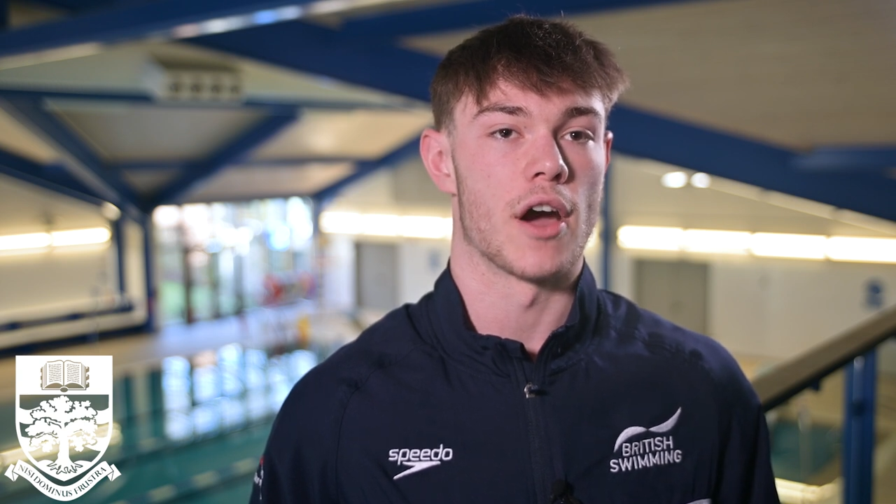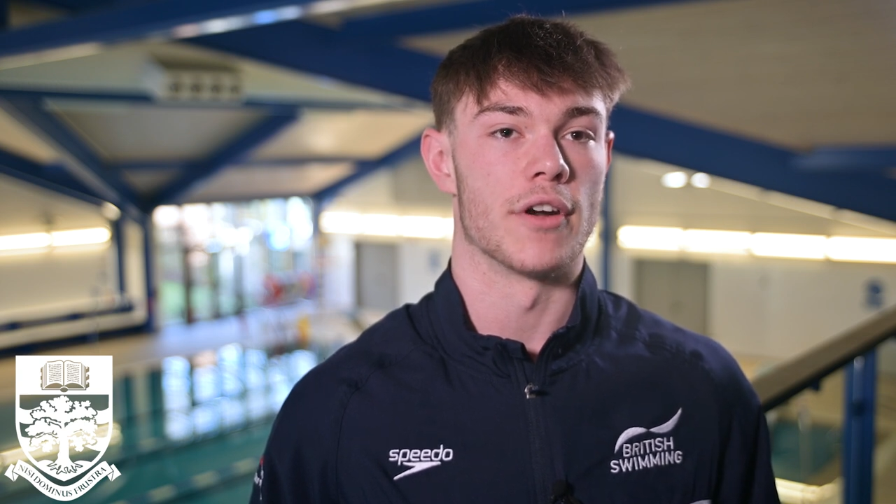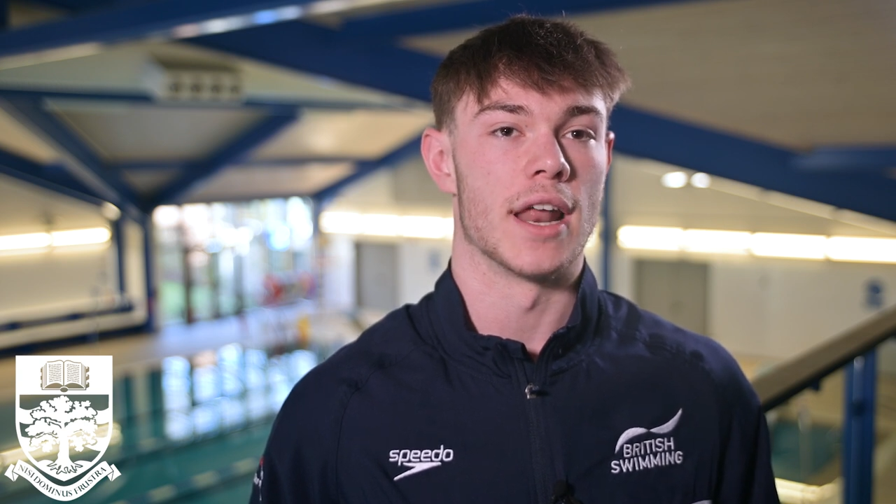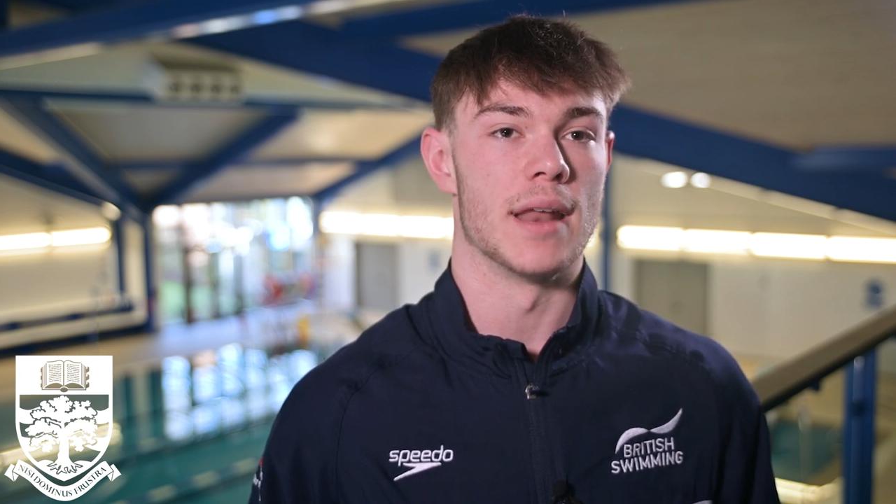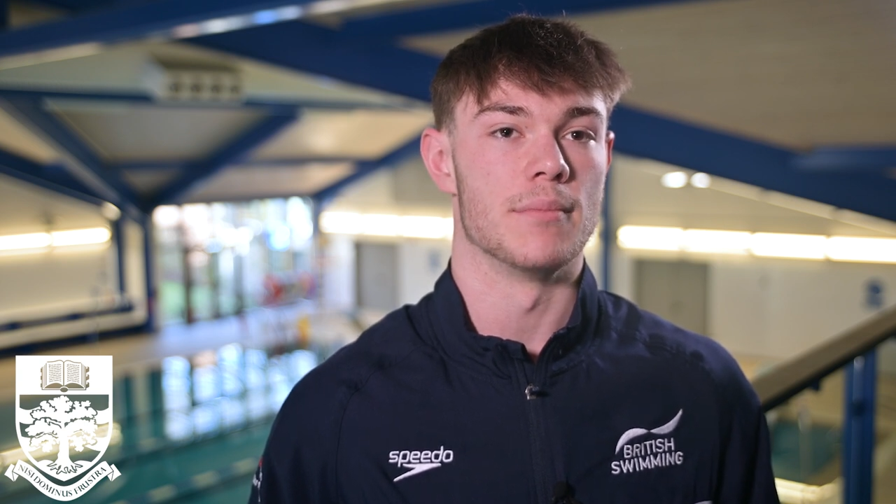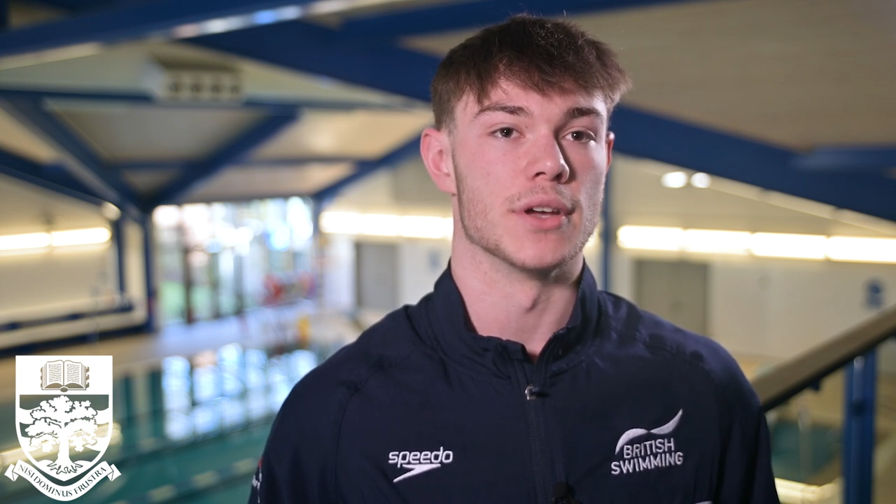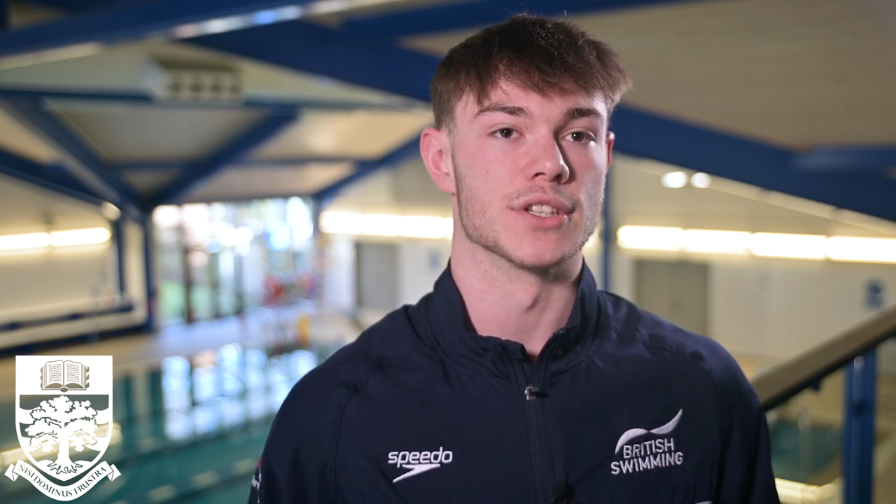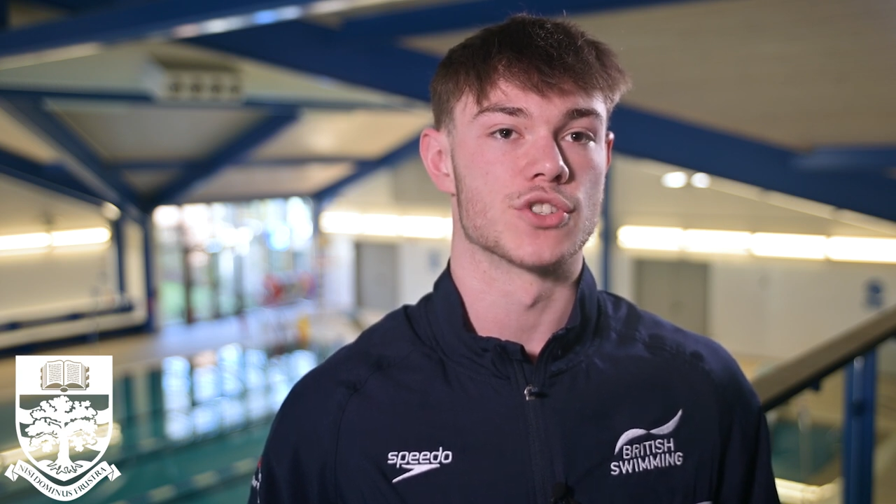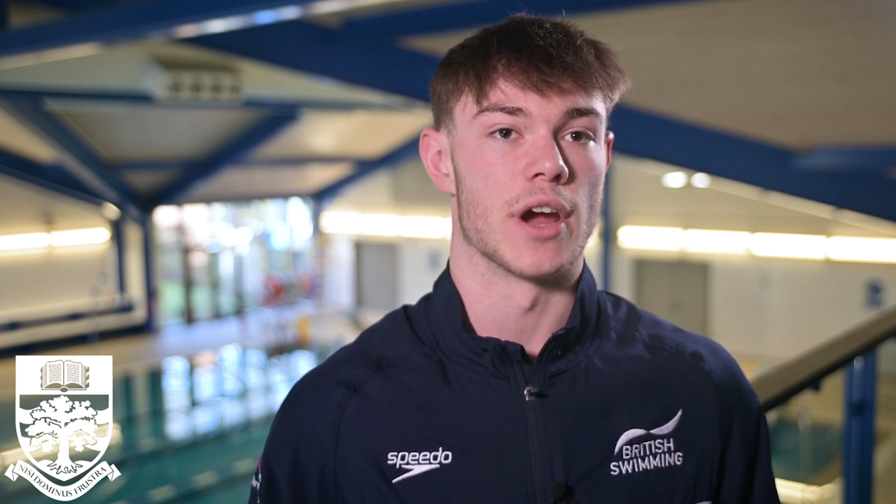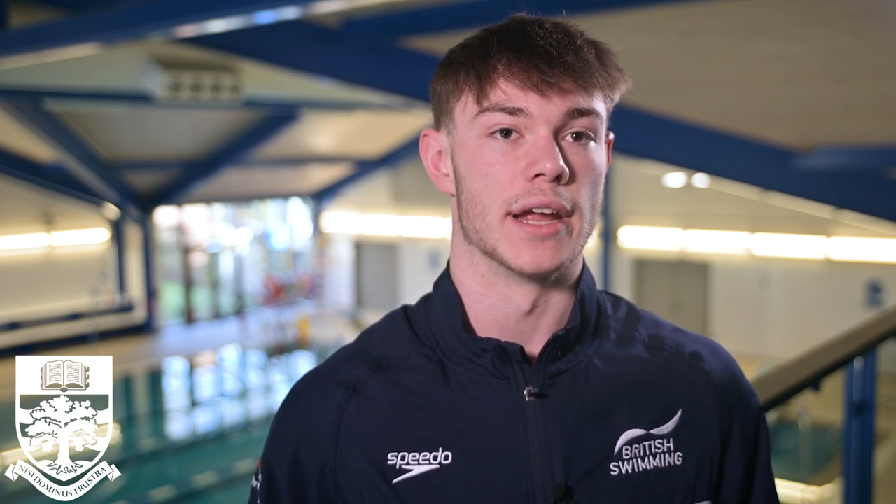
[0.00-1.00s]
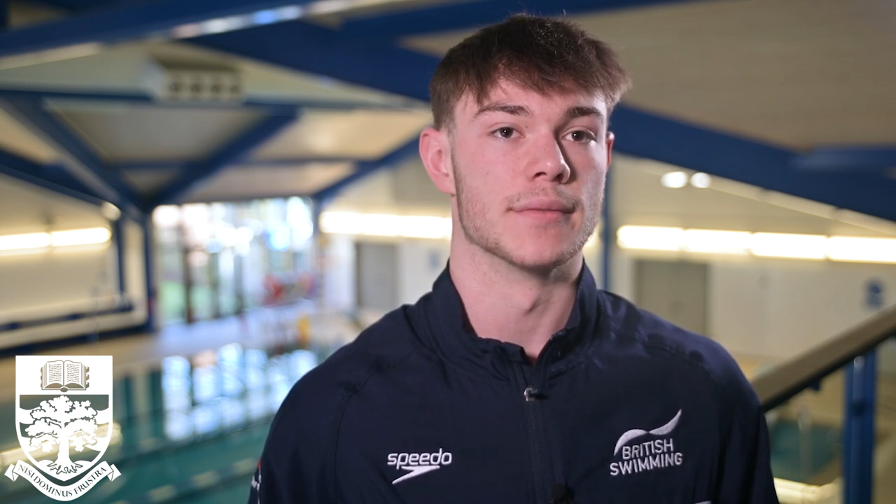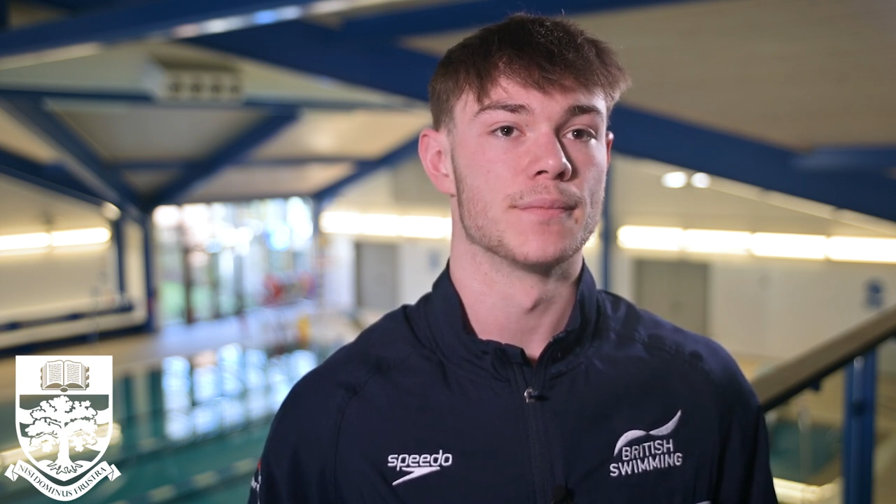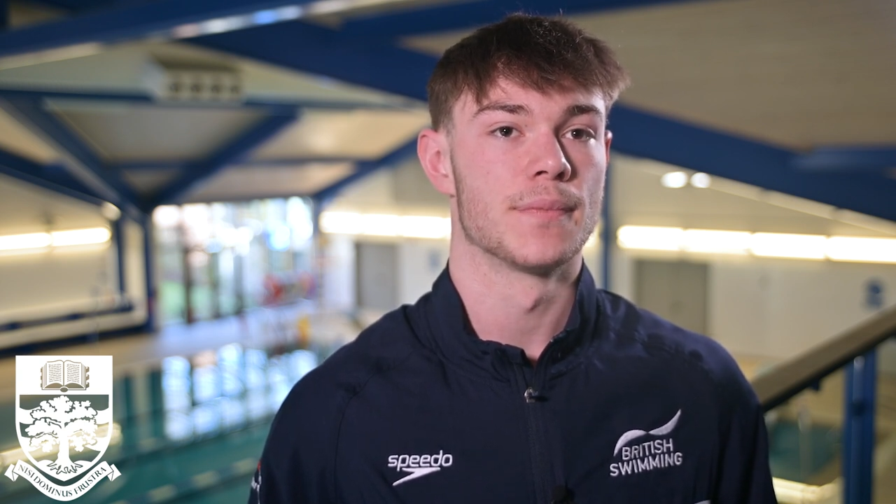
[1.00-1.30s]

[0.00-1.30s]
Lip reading: current Olympians train.